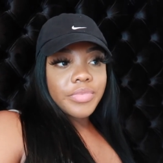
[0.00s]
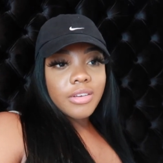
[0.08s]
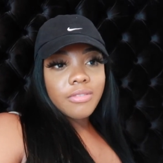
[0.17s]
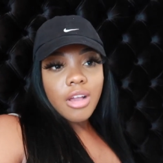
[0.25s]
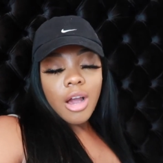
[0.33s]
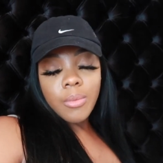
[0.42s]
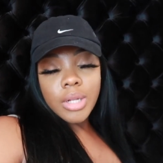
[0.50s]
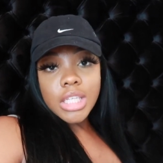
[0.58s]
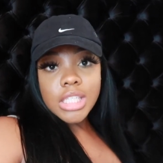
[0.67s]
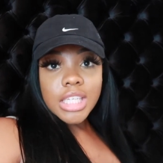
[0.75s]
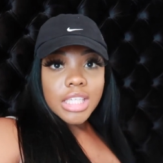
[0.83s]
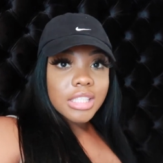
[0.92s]
if y'all want
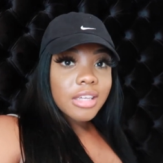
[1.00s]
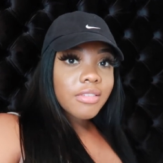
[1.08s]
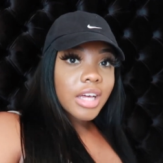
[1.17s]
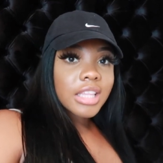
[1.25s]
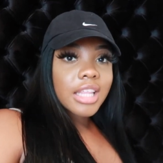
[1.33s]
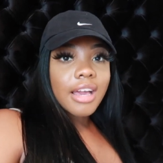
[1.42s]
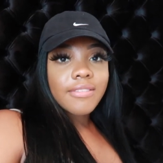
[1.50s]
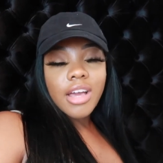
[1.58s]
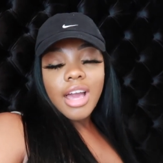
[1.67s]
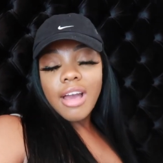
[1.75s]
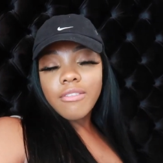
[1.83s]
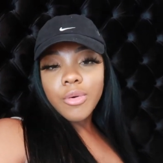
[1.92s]
to see stuff like that if
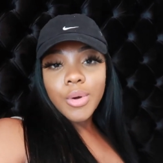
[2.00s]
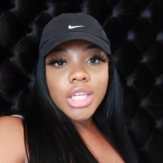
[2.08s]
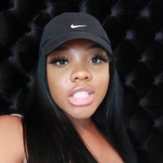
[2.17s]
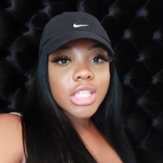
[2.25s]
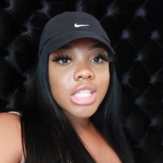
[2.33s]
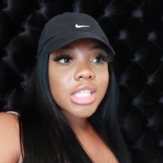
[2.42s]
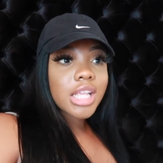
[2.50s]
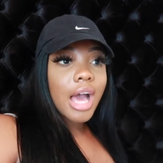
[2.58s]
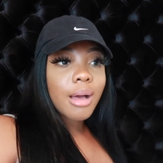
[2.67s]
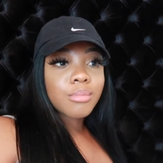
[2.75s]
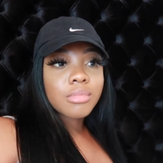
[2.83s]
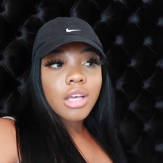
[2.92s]
y'all have questions
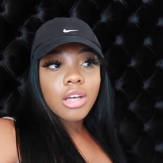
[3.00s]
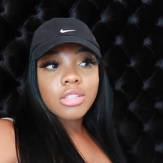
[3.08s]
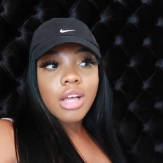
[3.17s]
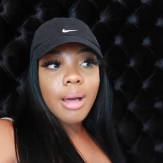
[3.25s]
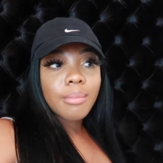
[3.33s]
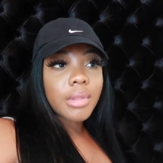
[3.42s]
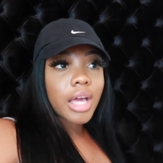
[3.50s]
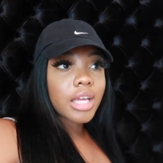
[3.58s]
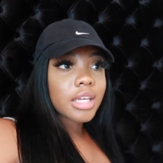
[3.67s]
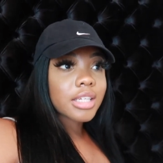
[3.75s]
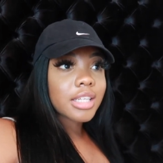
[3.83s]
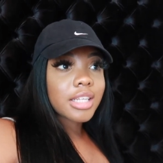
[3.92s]
i'm tell y'all i'm
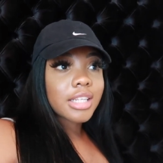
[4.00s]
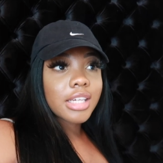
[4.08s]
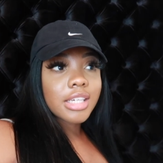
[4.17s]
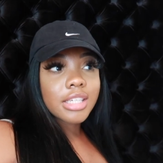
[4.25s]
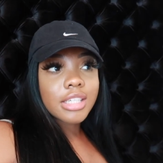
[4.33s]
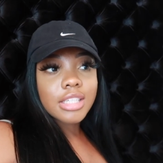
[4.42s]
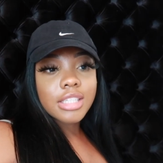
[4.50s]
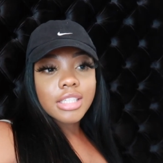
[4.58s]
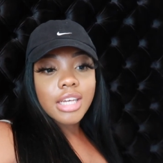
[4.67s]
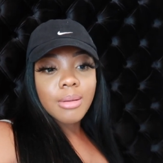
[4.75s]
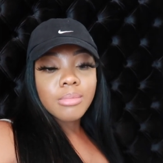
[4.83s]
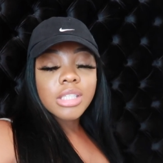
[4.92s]
like
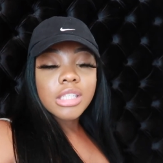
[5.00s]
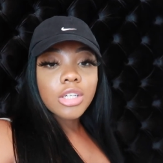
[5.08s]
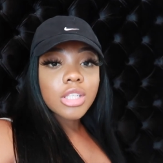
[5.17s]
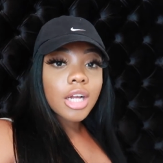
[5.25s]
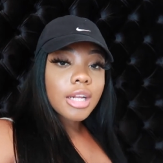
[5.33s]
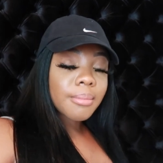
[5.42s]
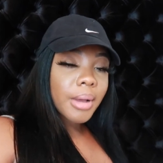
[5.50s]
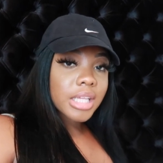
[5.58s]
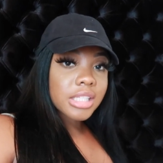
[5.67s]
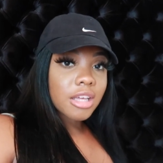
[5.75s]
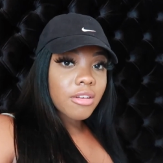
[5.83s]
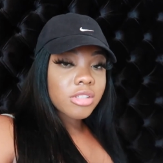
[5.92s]
i'm still learning
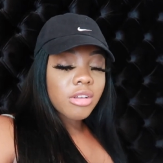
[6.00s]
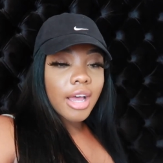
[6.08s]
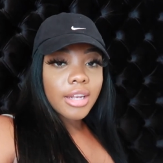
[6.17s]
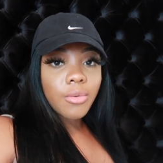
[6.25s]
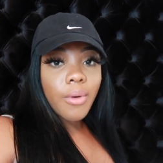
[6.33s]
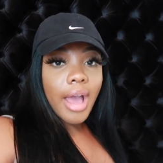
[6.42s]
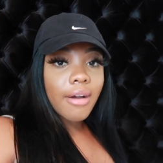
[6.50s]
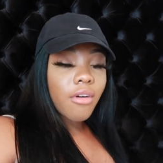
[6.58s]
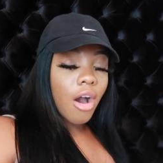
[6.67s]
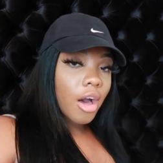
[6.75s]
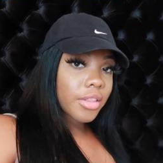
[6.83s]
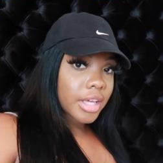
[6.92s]
myself so i don't have
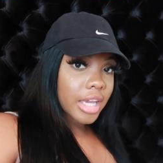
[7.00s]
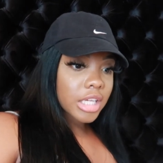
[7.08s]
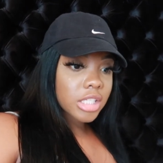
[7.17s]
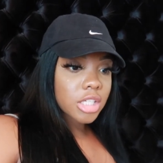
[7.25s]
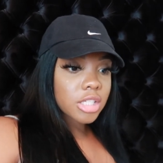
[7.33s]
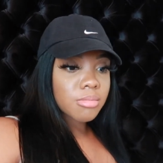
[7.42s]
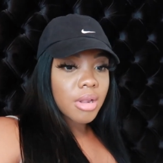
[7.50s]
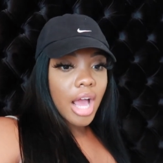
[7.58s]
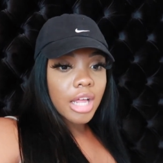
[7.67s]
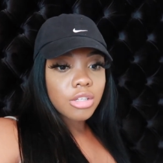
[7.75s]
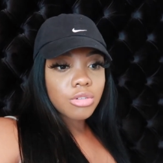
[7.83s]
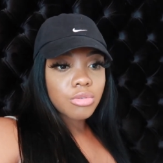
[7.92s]
all the answers but
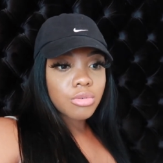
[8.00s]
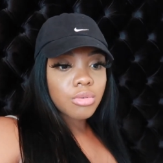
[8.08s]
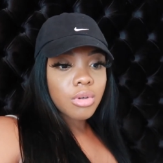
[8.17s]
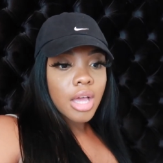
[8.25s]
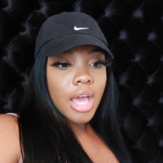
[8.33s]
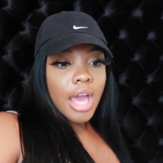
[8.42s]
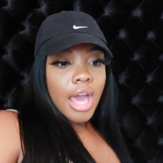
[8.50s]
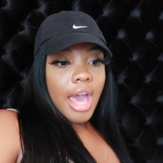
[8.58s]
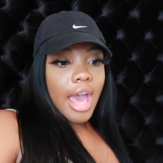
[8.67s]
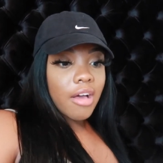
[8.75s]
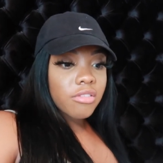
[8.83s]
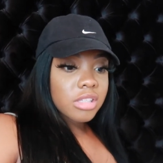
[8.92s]
i do
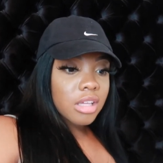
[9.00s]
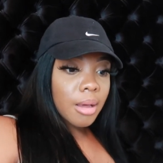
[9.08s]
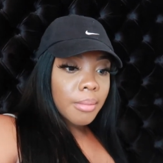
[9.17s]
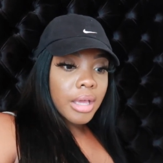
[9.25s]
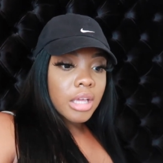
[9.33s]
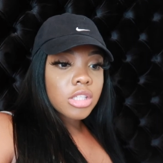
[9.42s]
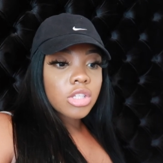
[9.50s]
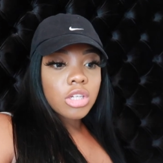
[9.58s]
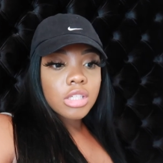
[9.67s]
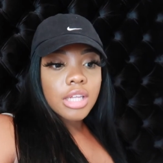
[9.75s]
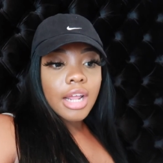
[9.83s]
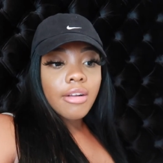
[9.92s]
have some
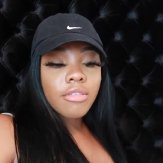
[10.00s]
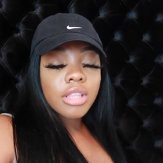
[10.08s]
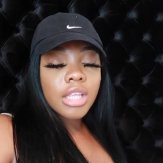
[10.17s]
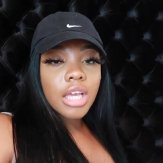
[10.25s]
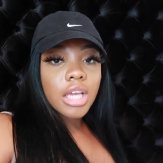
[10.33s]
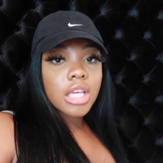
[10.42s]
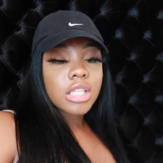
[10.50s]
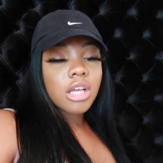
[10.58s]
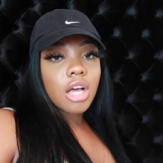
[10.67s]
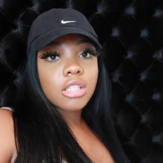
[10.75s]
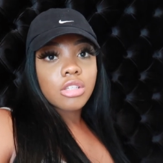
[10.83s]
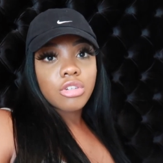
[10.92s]
answers and everything is
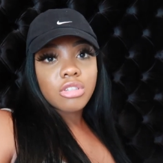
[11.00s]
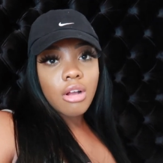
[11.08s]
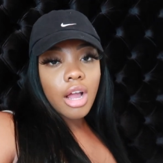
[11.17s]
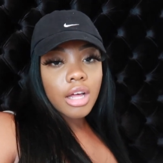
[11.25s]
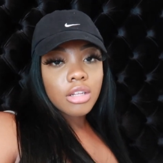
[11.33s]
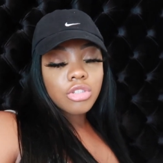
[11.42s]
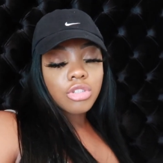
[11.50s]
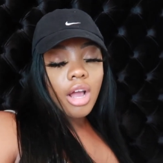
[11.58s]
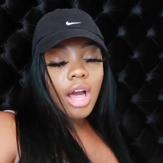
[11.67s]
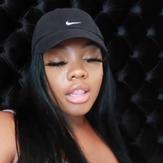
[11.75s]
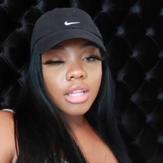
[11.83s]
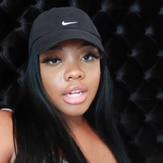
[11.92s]
also tri
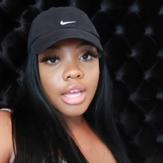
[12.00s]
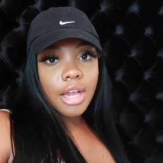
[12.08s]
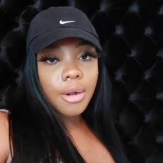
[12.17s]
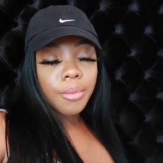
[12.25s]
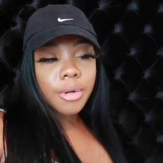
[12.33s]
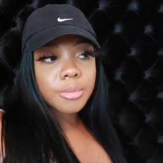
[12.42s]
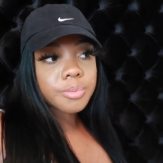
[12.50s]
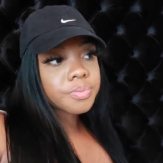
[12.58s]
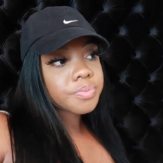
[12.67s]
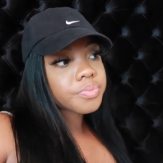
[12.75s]
trial and error